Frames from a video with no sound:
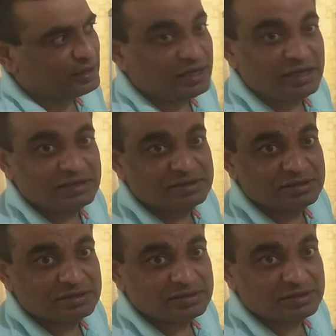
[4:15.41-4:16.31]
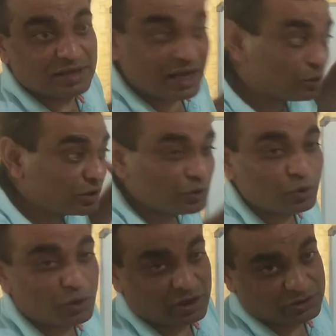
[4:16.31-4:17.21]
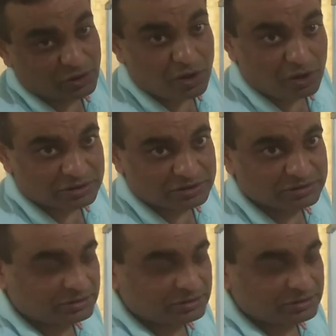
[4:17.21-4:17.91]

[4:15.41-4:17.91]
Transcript: is lying on the root locus or not.